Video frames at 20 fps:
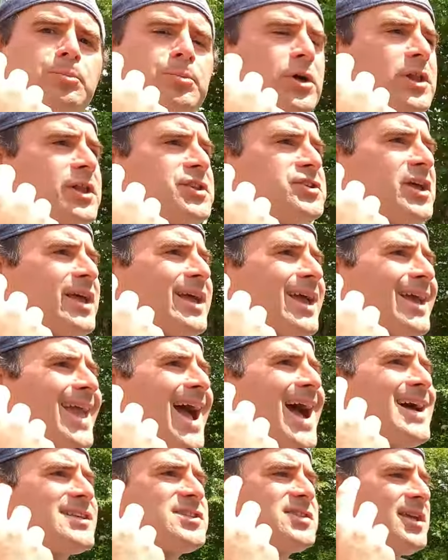you pull into like a
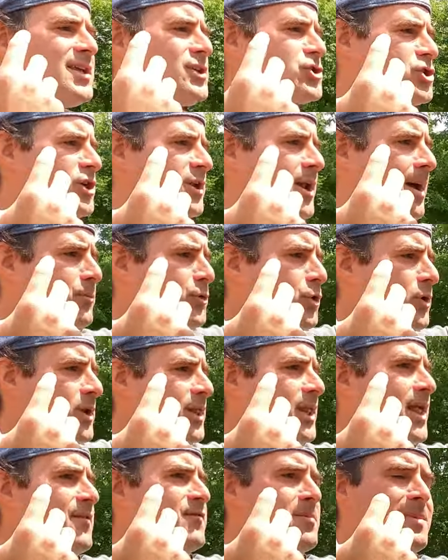gas station, I'm doing
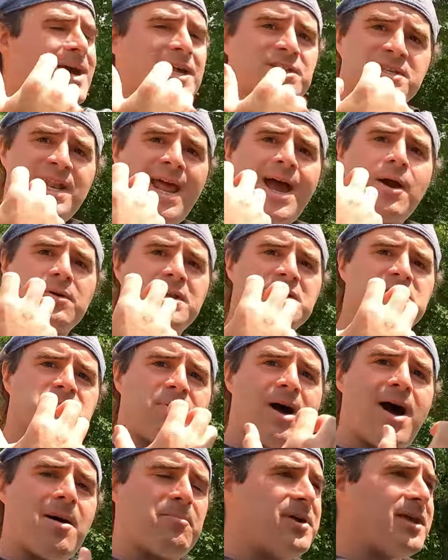11 miles an hour and it's
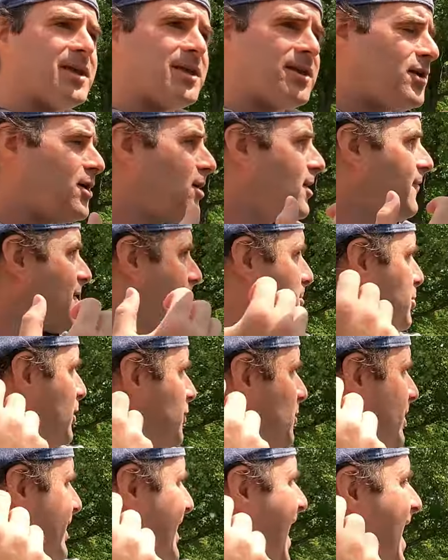popping. You know, if I pull
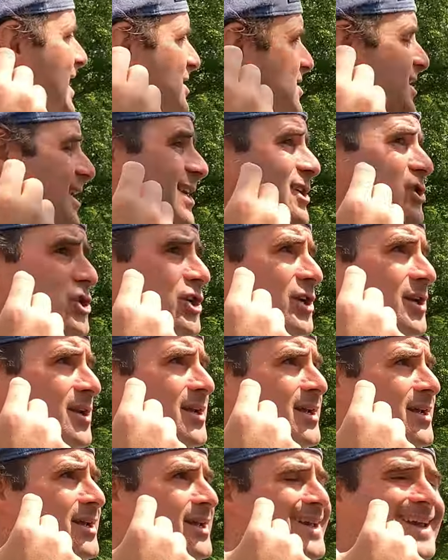into a gas
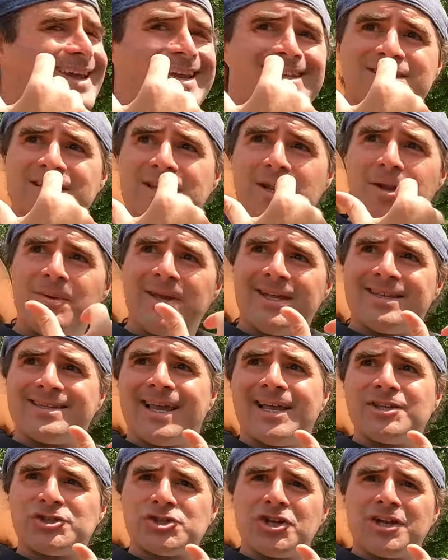station, it's gonna be
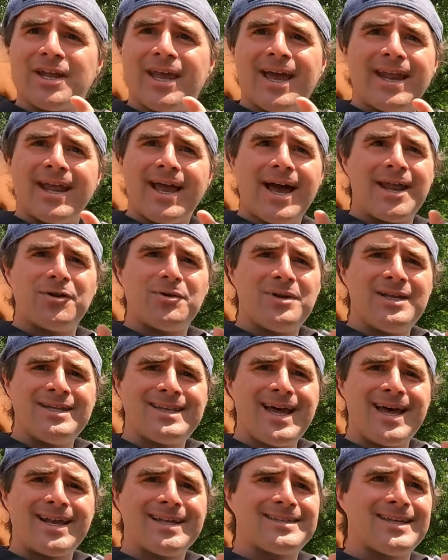attention getting. I don't
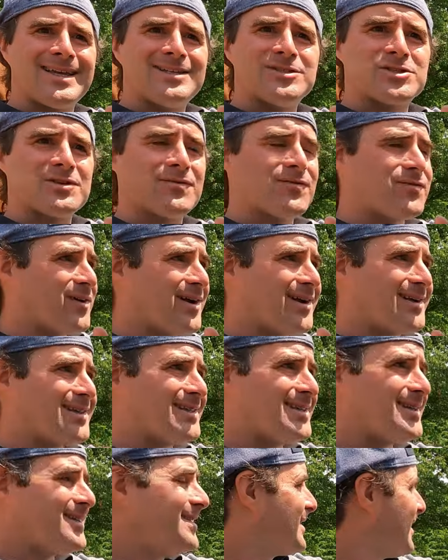need that attention,
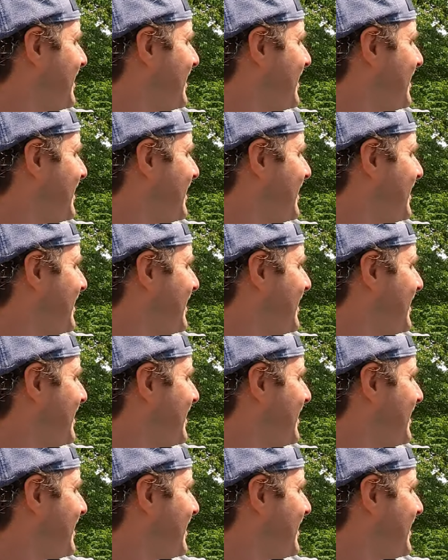frankly.